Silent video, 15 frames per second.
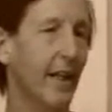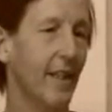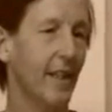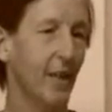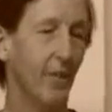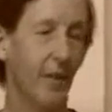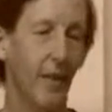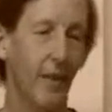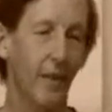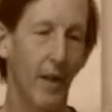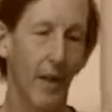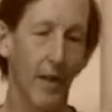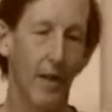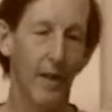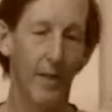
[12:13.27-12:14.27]
something
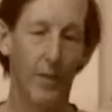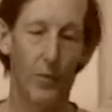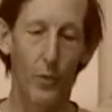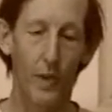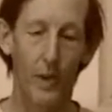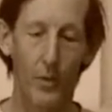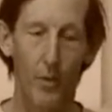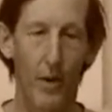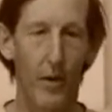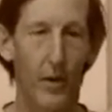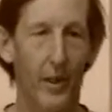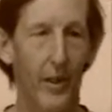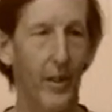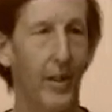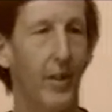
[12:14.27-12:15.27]
uh, we in
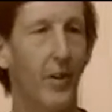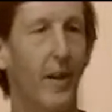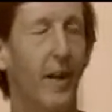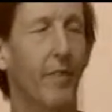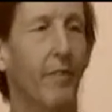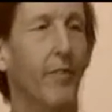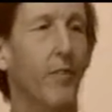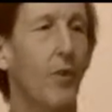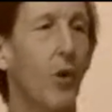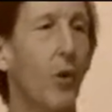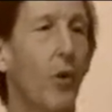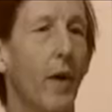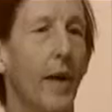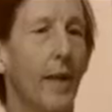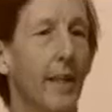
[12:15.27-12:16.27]
America here have
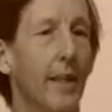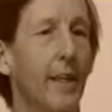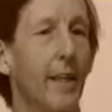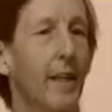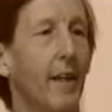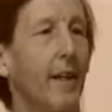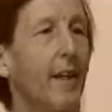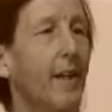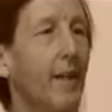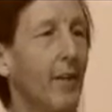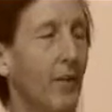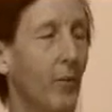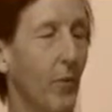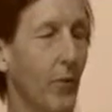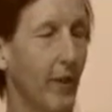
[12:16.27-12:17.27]
no idea
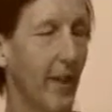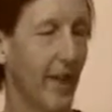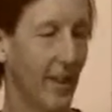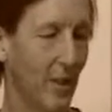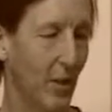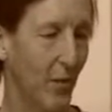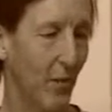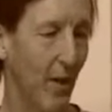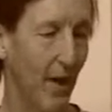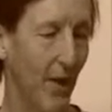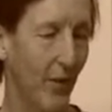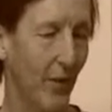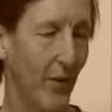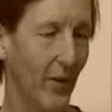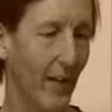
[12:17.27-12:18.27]
what that's
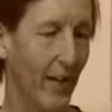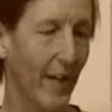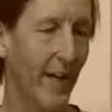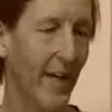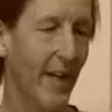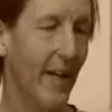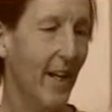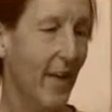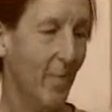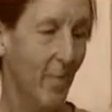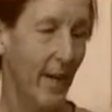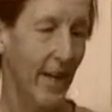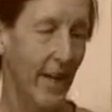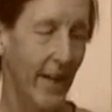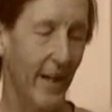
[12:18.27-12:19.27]
about, really.
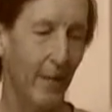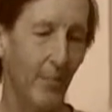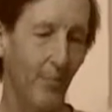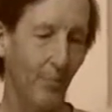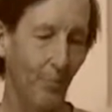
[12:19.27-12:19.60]
But uh,